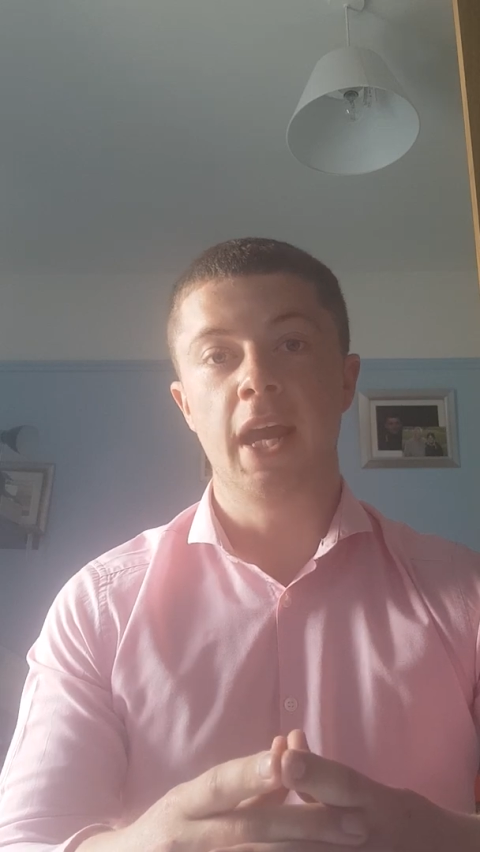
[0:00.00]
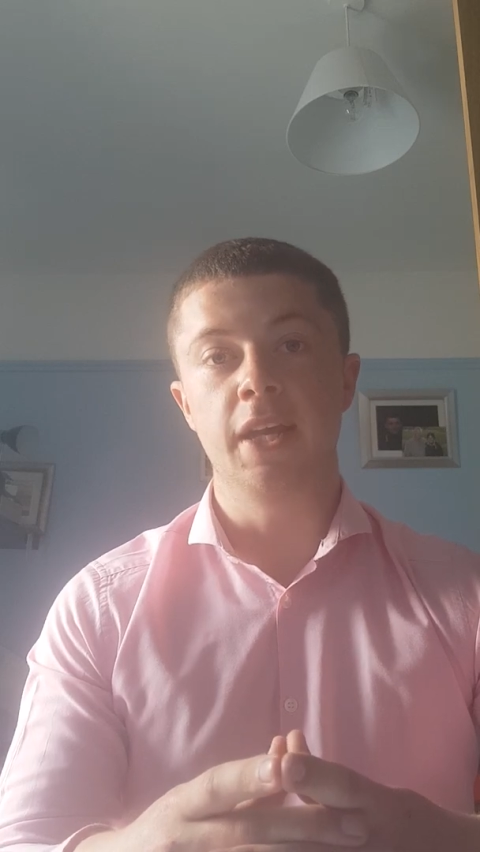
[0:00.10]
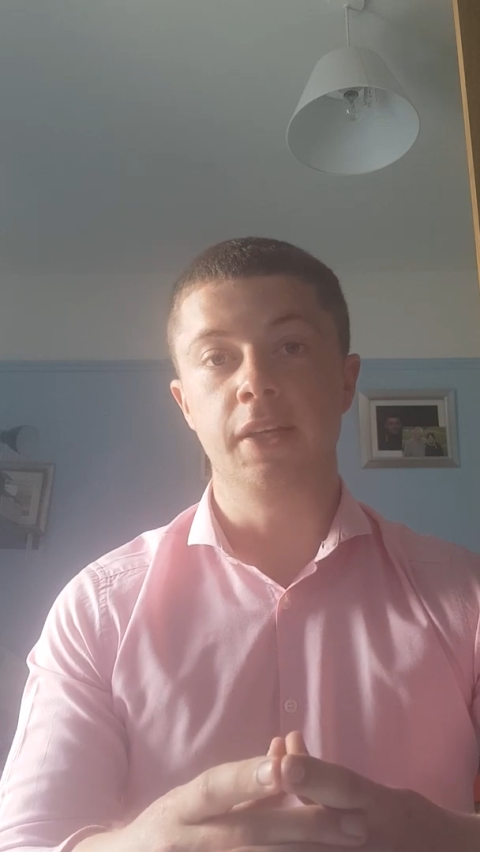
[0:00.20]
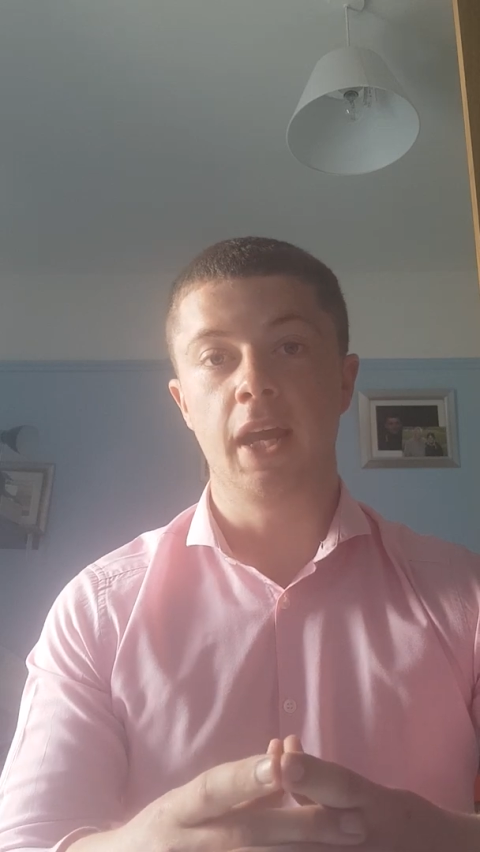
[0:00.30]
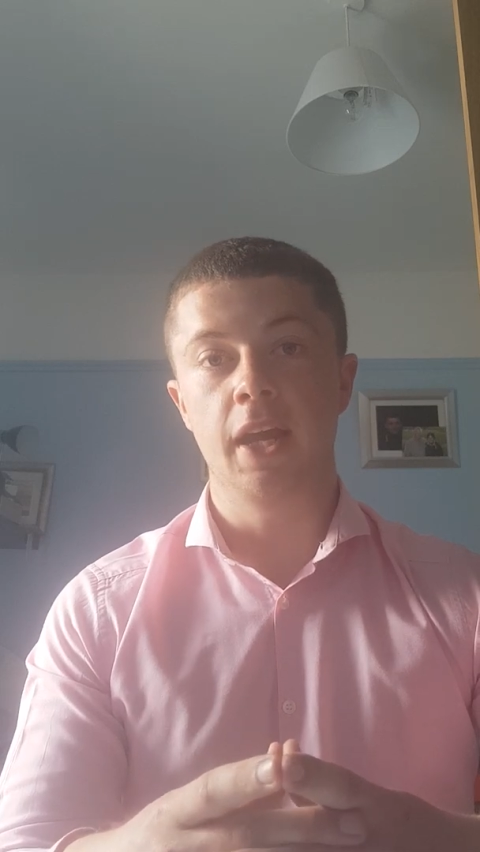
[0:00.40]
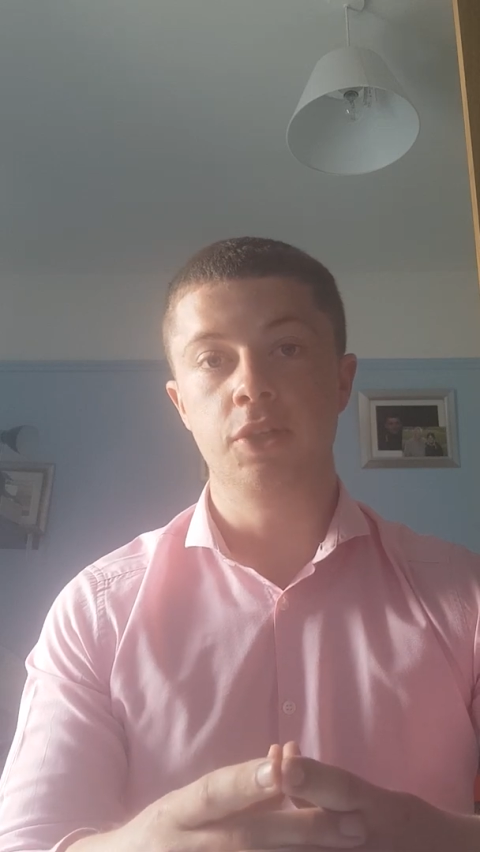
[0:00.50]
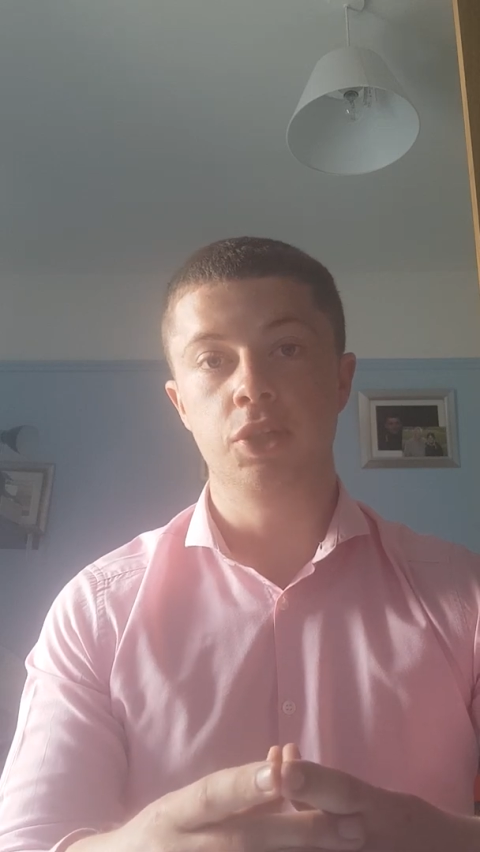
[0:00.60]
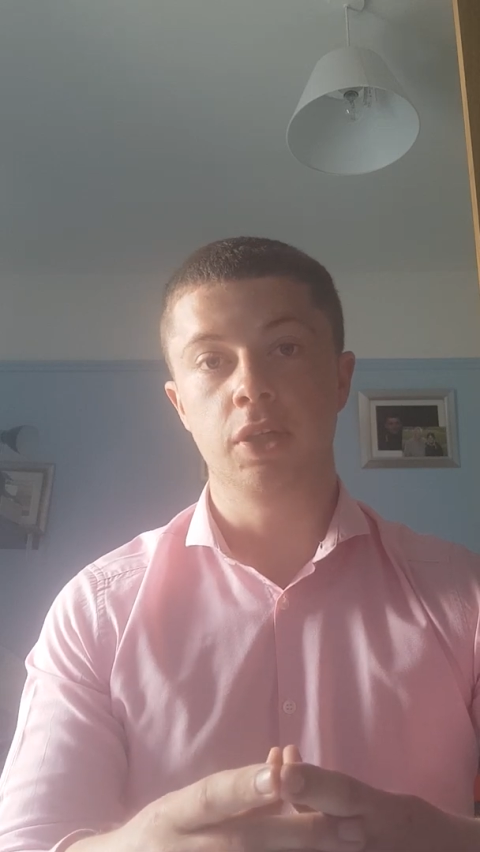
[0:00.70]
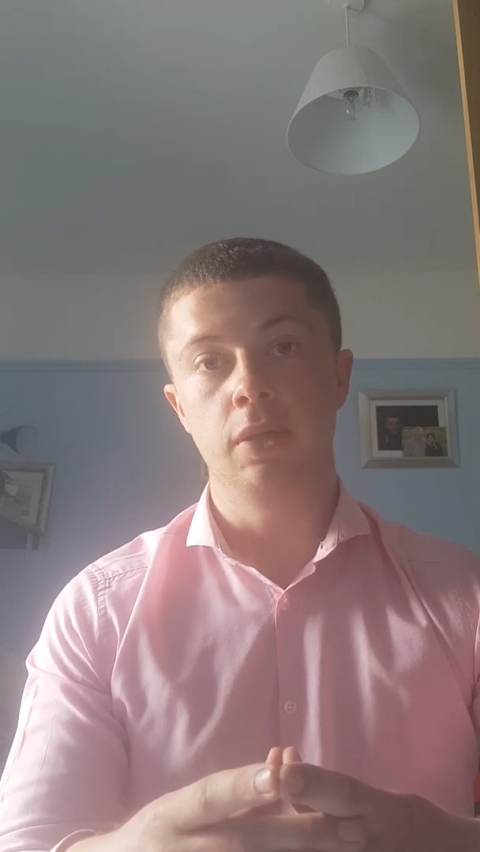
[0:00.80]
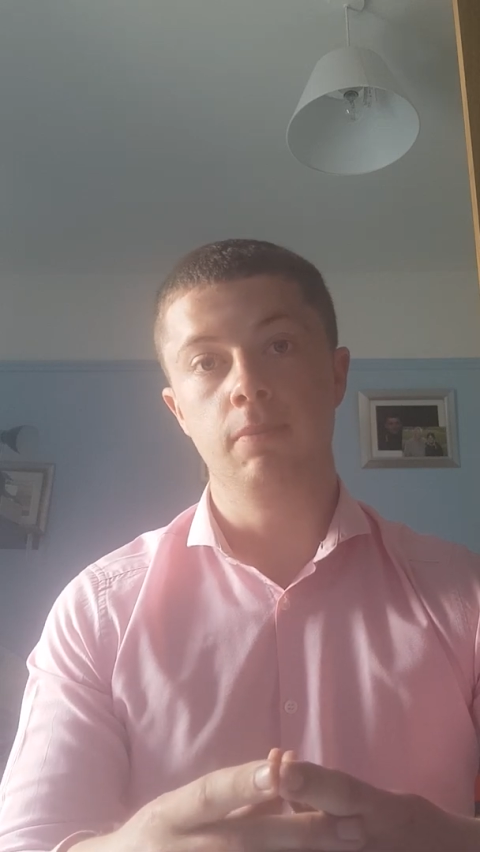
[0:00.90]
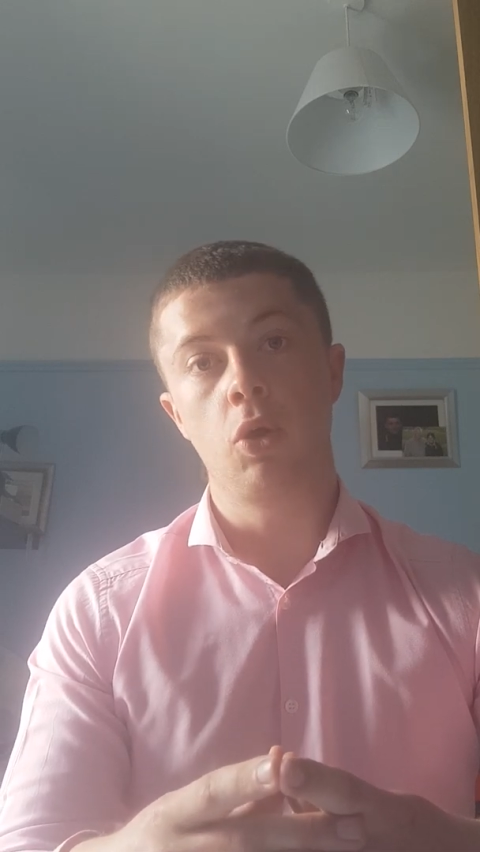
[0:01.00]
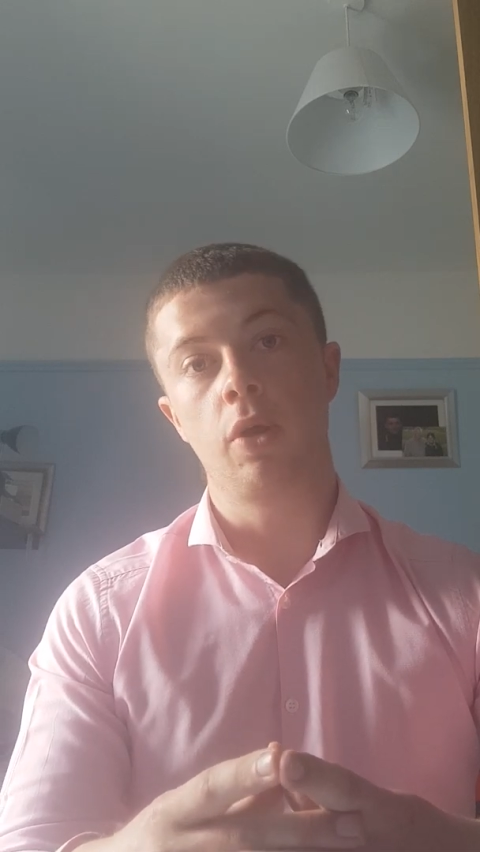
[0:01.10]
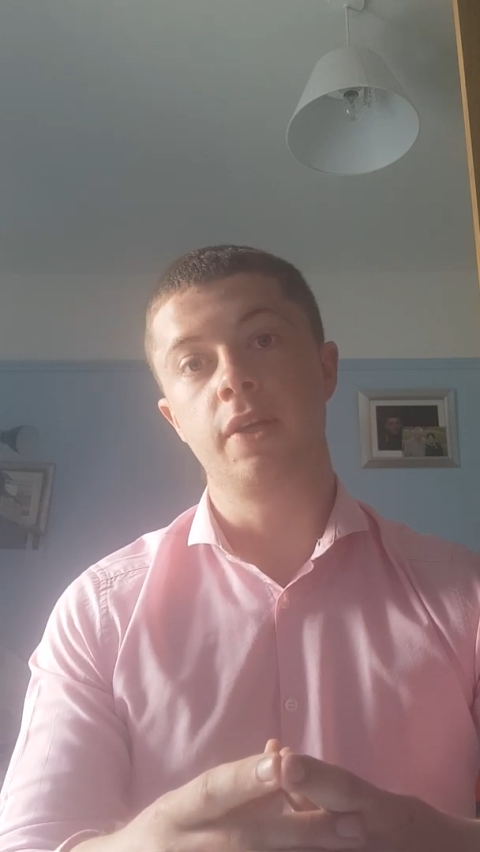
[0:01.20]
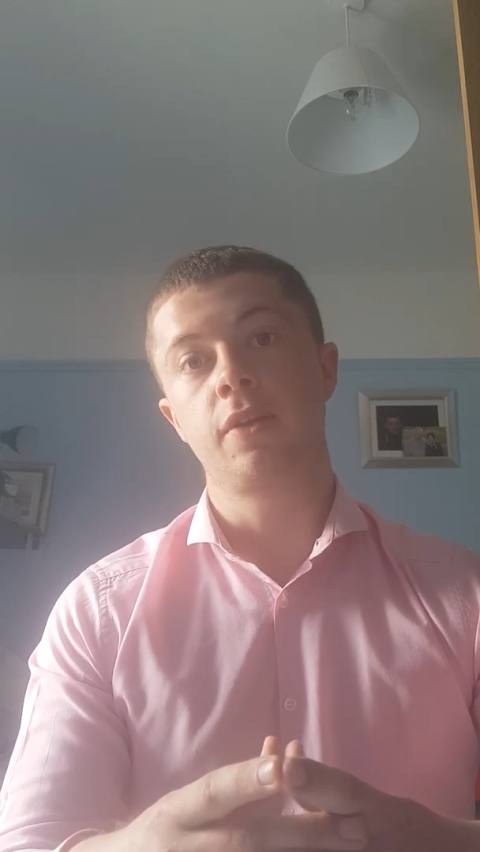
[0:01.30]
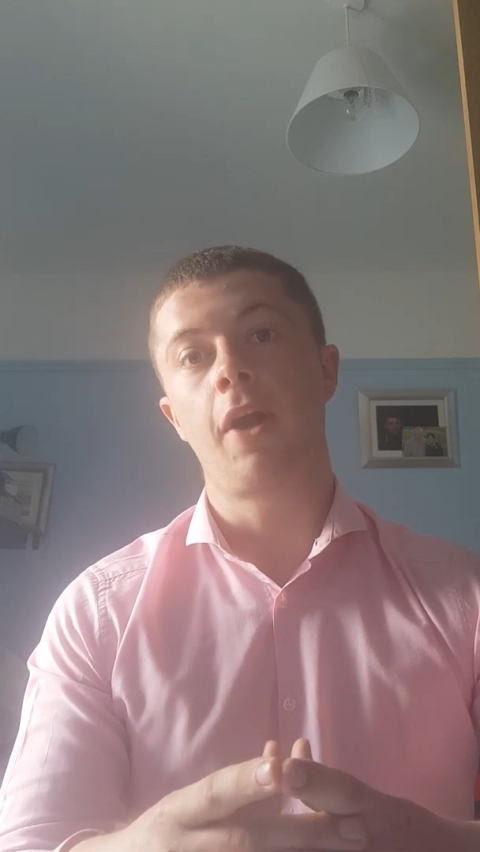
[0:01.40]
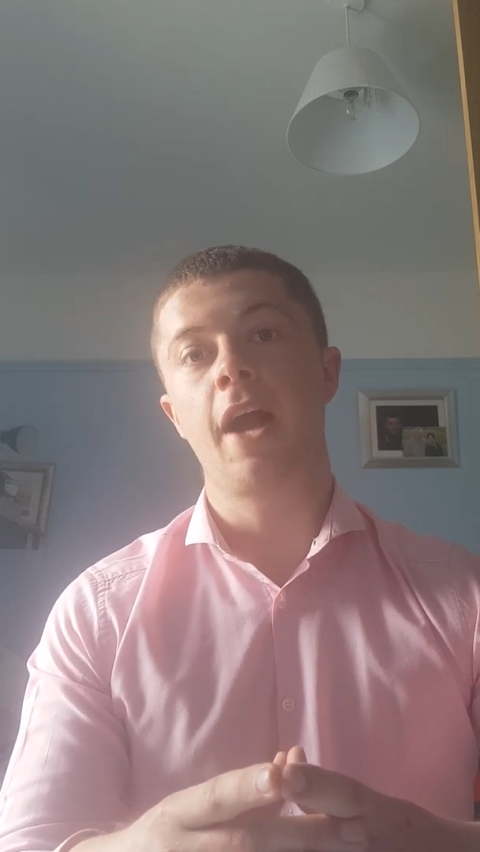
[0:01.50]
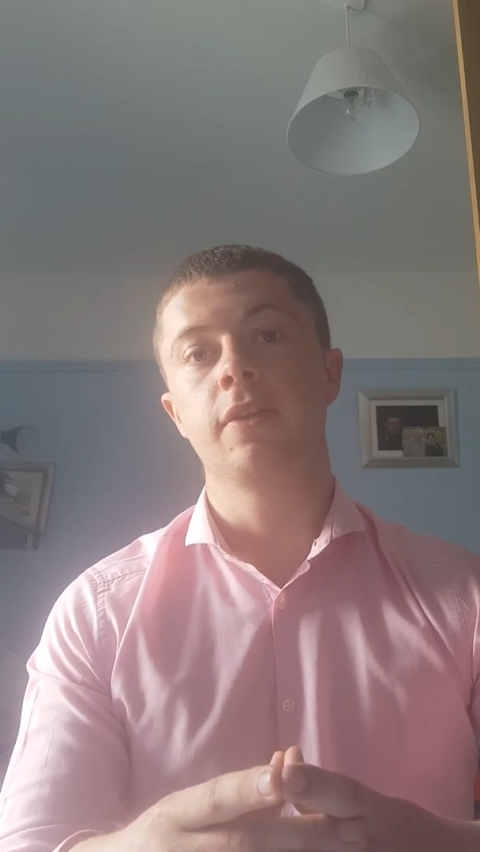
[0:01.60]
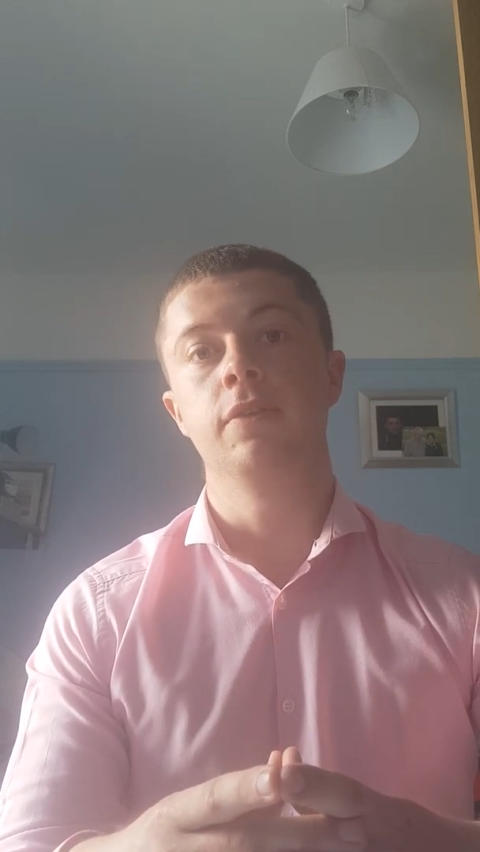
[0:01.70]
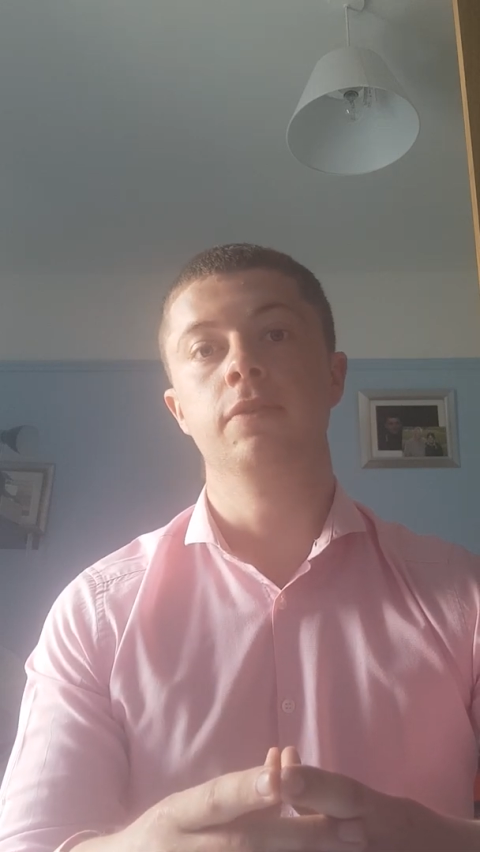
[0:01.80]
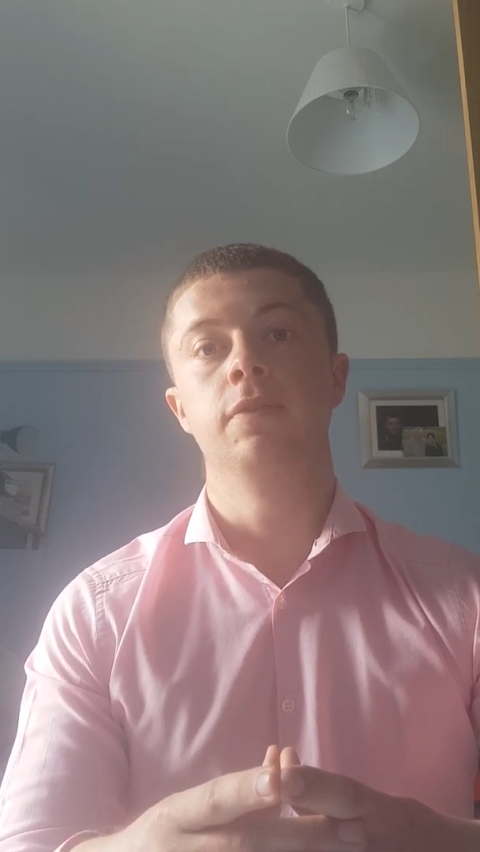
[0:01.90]
engaging in more
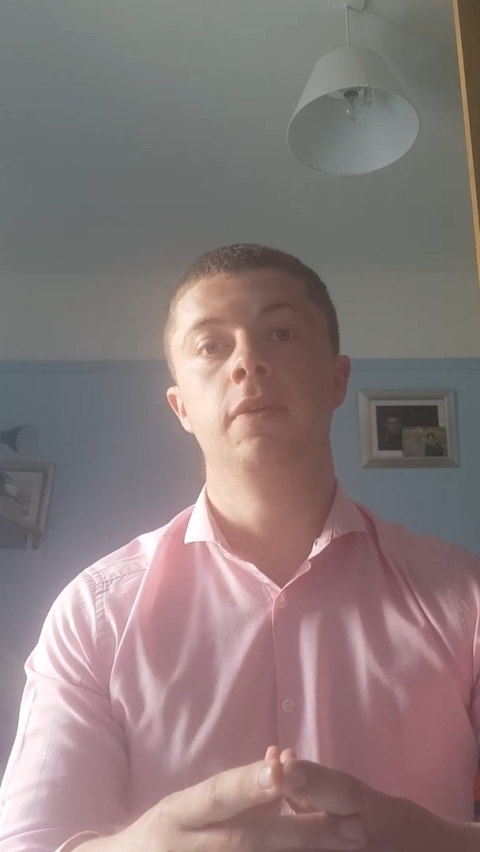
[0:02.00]
interactive